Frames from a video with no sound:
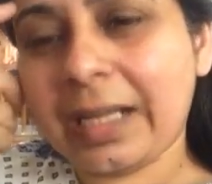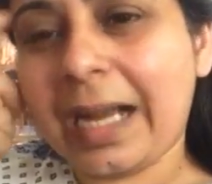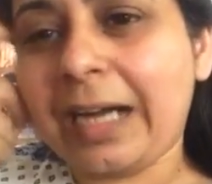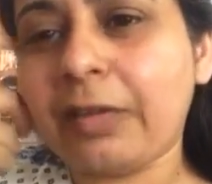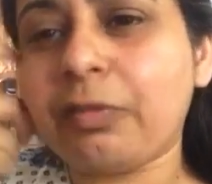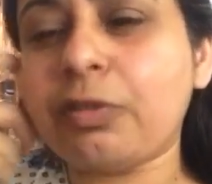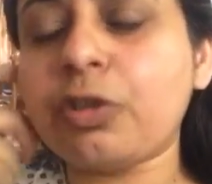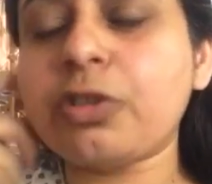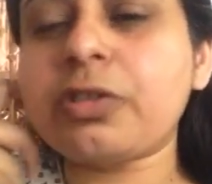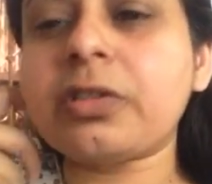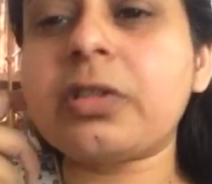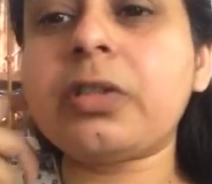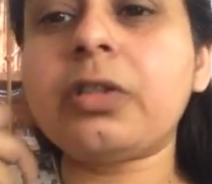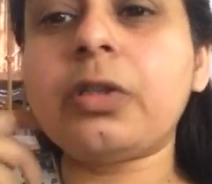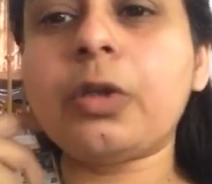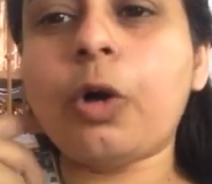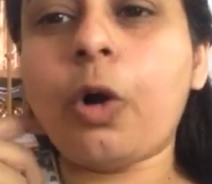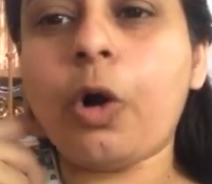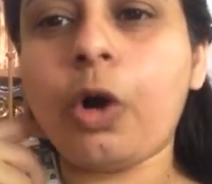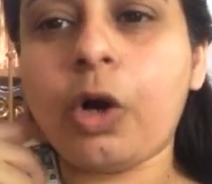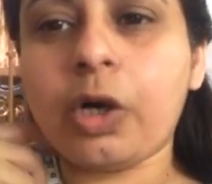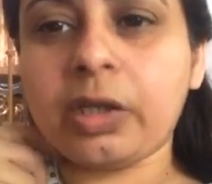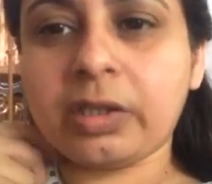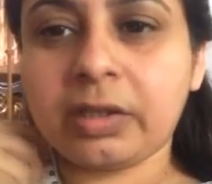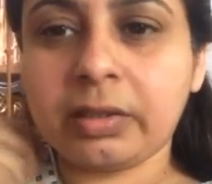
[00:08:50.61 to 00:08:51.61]
That was a
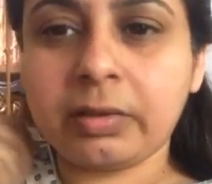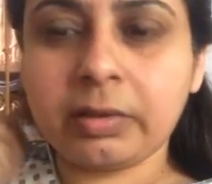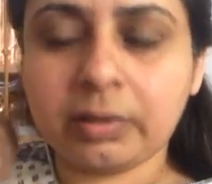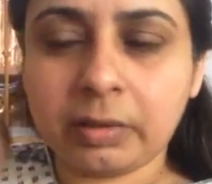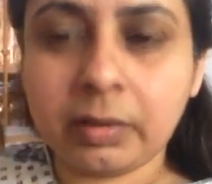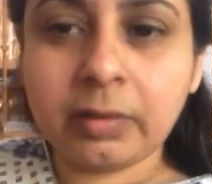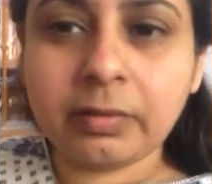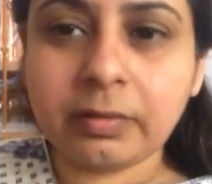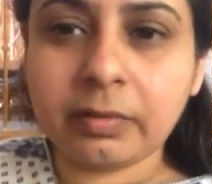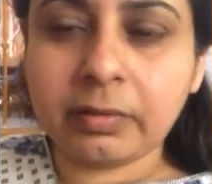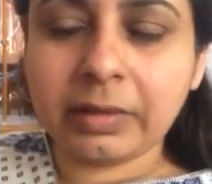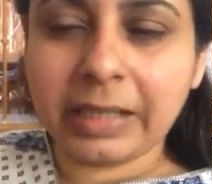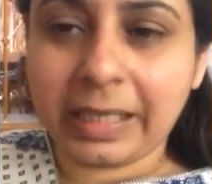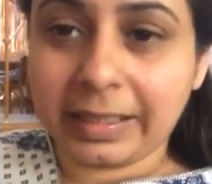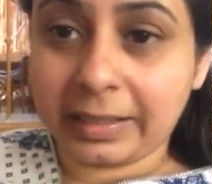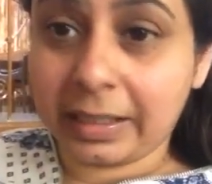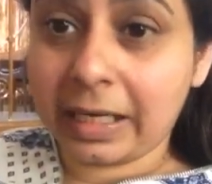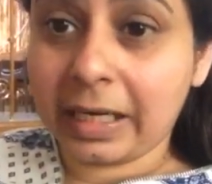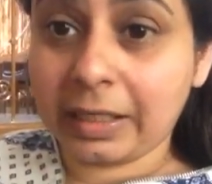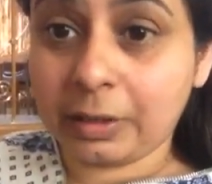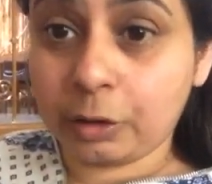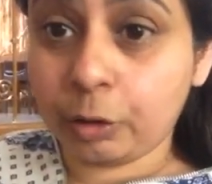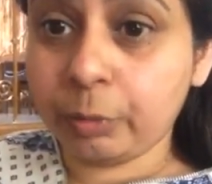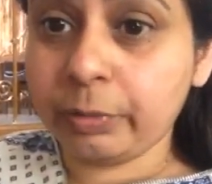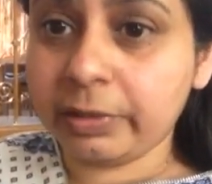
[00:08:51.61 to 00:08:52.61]
knot that
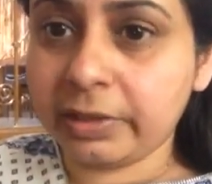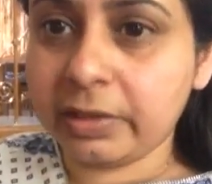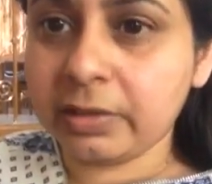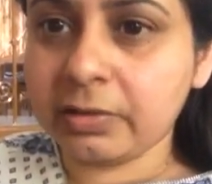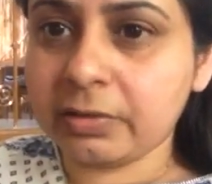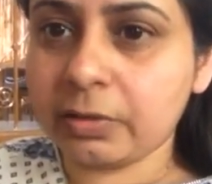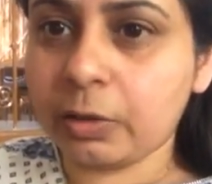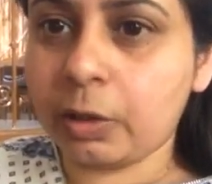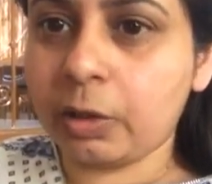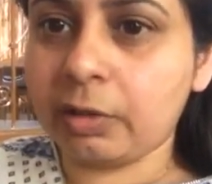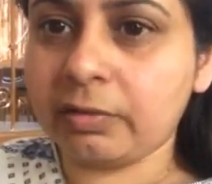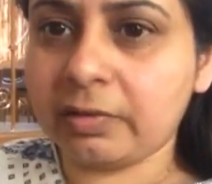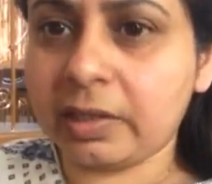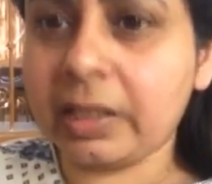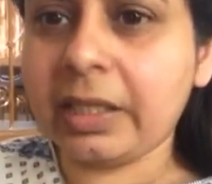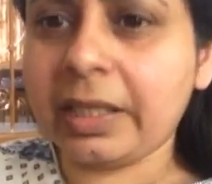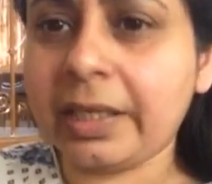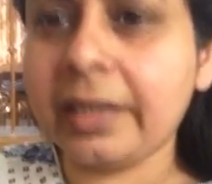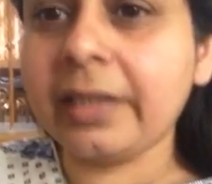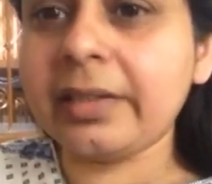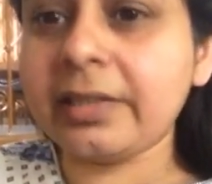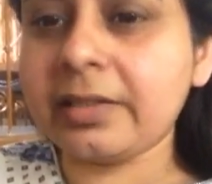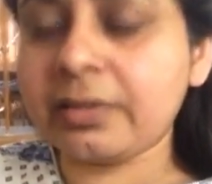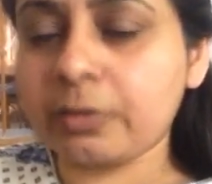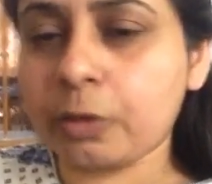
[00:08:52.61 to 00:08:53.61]
had to be resolved, and
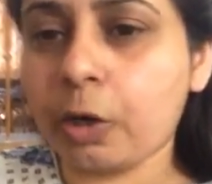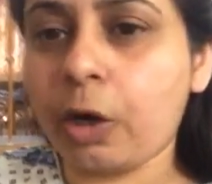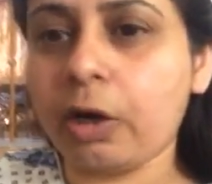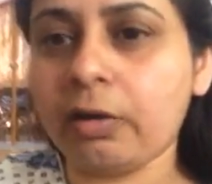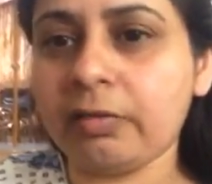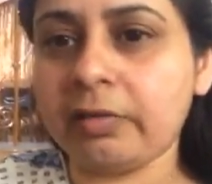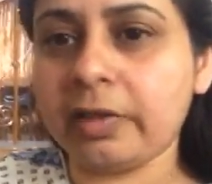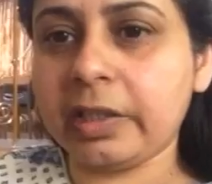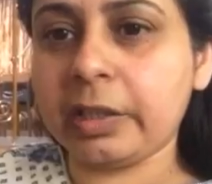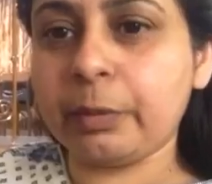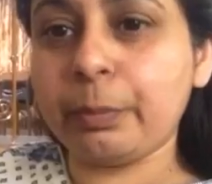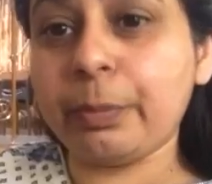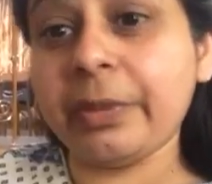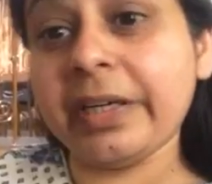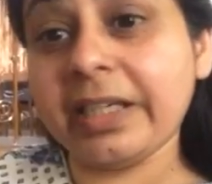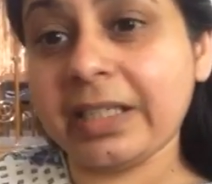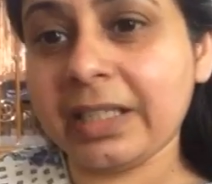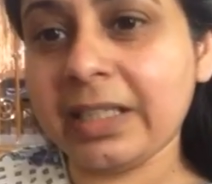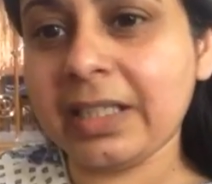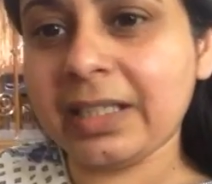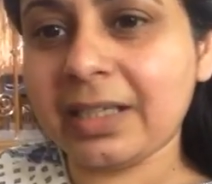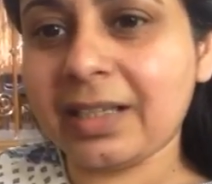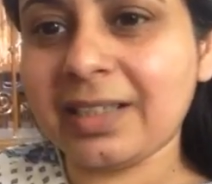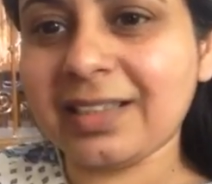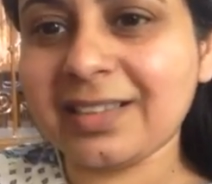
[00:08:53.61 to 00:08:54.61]
I resolved it
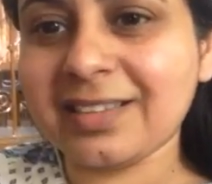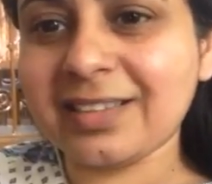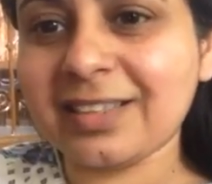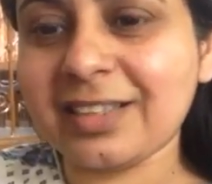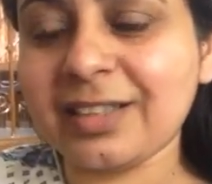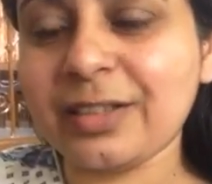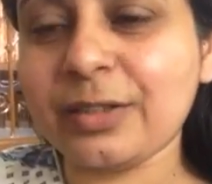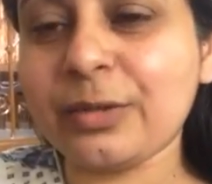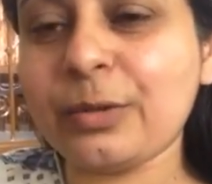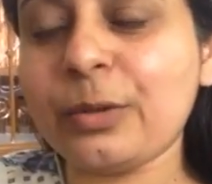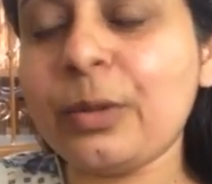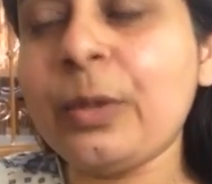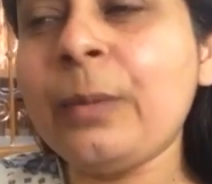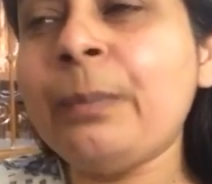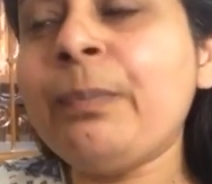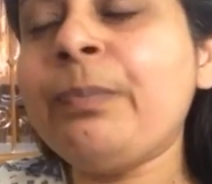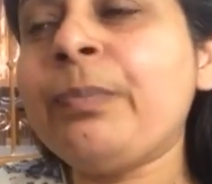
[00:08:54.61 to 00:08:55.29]
pretty nicely.